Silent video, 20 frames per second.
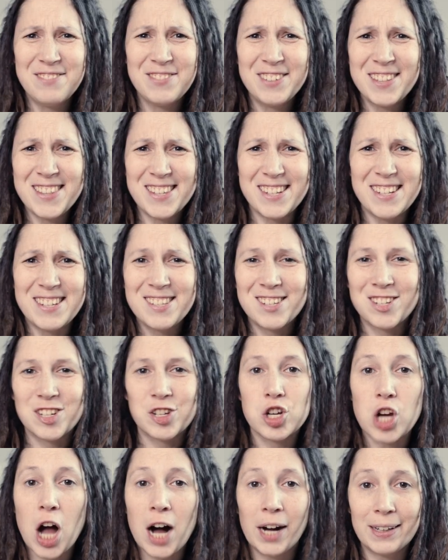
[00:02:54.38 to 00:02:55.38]
even these
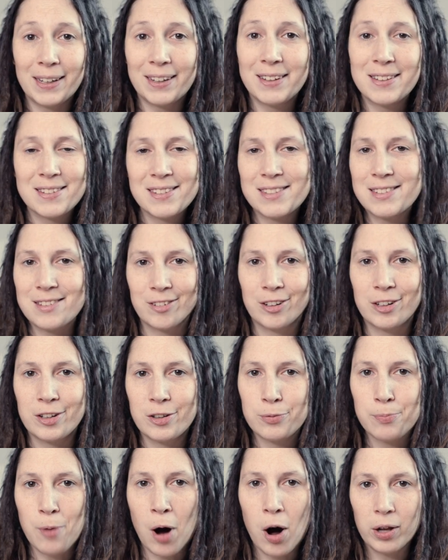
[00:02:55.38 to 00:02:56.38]
giants
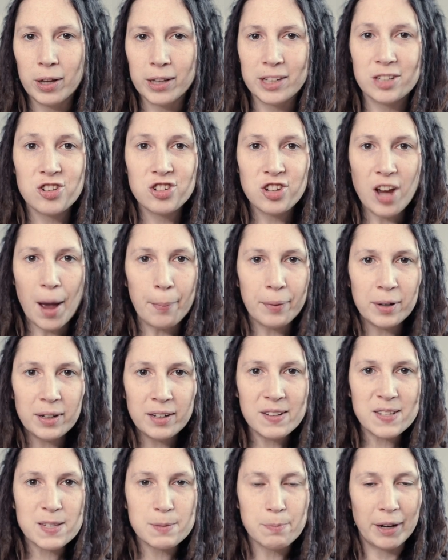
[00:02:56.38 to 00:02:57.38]
start small. A
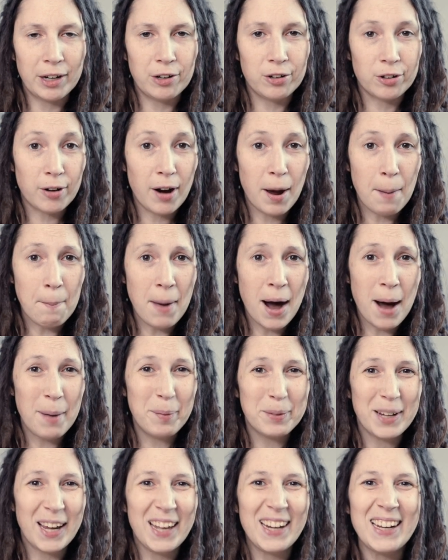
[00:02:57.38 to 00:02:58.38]
Japanese spider crab
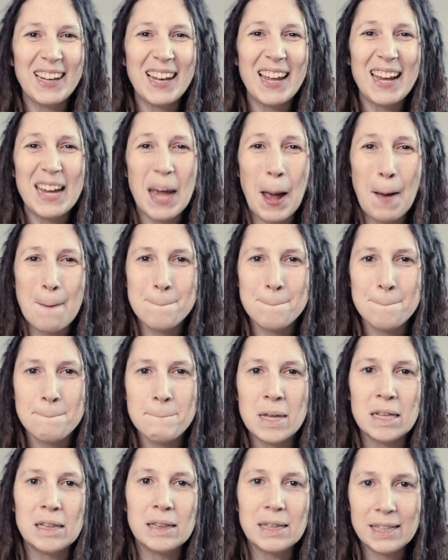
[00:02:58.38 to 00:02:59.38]
mom can lay a
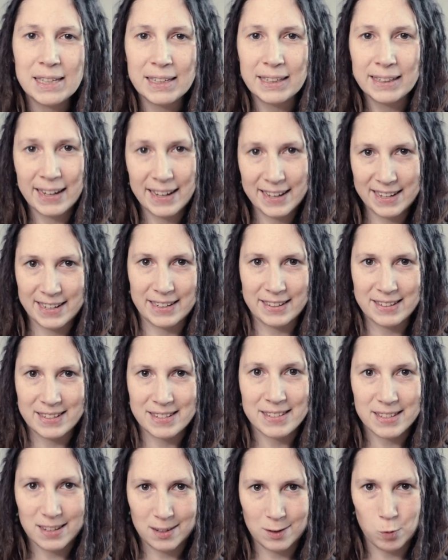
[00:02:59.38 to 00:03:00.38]
million
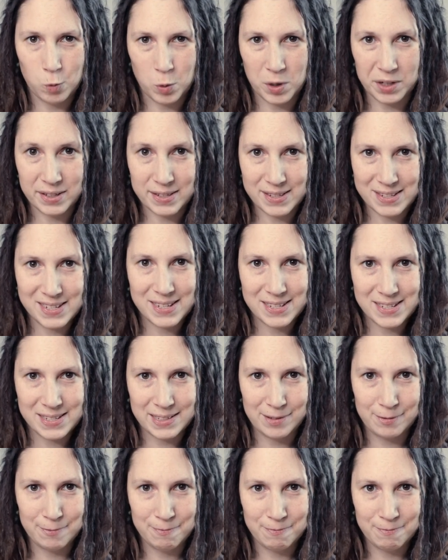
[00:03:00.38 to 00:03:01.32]
eggs in one season.